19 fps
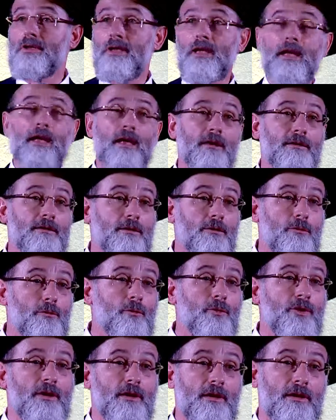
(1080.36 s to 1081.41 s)
that
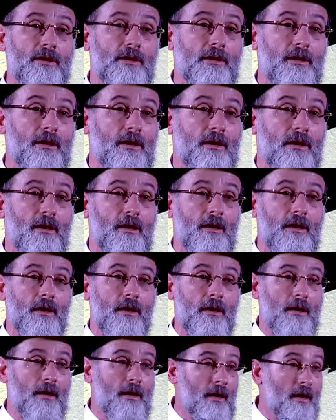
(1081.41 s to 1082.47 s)
we
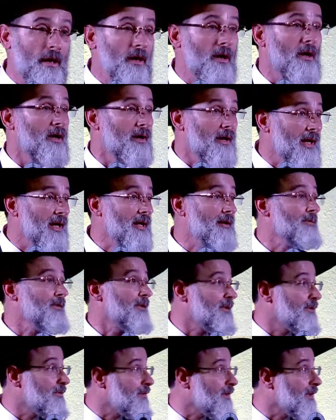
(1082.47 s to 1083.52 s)
are
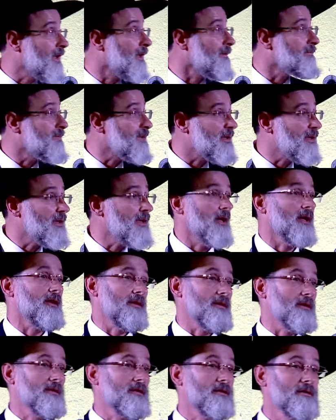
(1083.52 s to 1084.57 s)
able to come
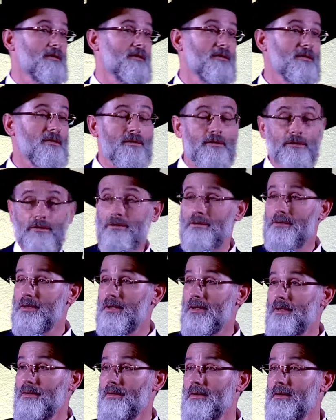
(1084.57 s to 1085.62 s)
together to learn
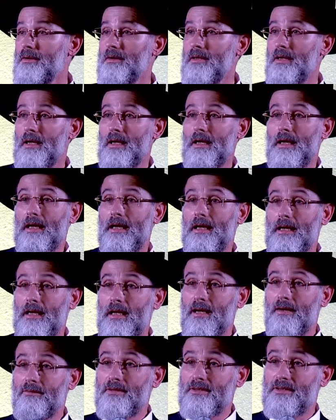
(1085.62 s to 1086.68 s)
Torah and
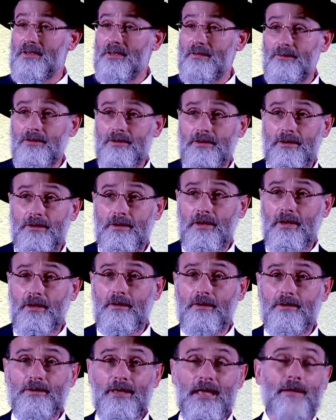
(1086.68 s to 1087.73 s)
have a sivas of
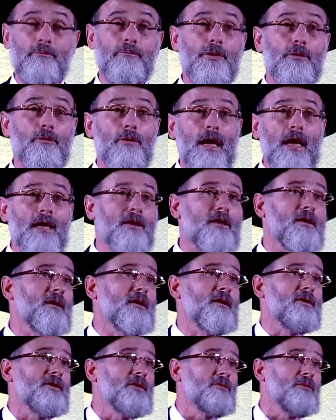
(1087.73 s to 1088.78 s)
Torahs and
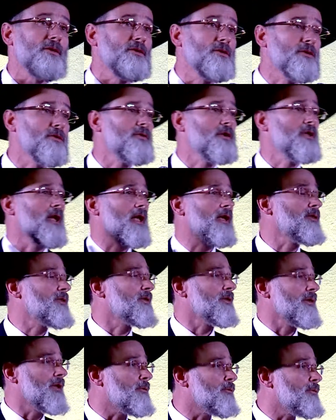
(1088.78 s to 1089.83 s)
miraculous
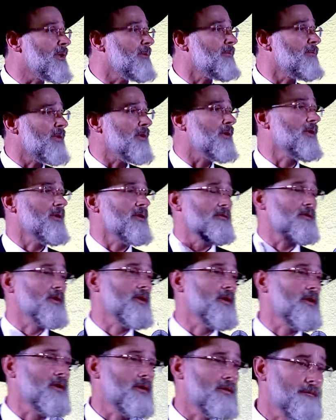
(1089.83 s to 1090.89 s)
rejuvenation and rebirth of
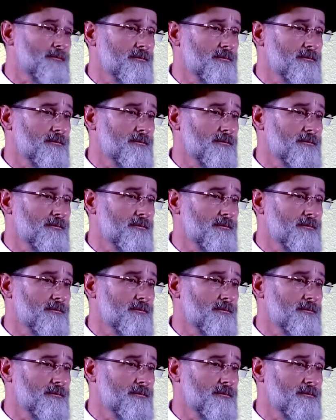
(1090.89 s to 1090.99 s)
Torah.